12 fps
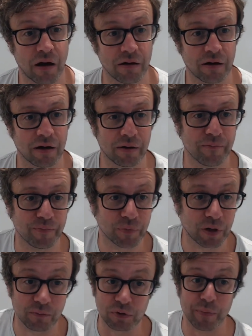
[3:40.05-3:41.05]
um,
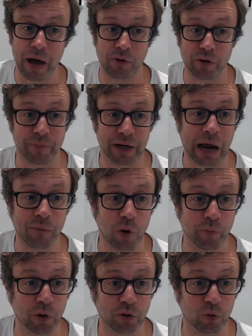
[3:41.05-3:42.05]
it was a Malcolm
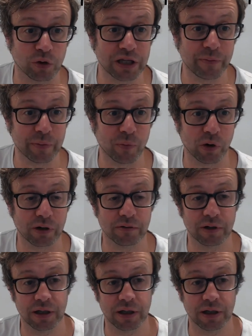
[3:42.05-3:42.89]
Gladwell book called The Tipping Point.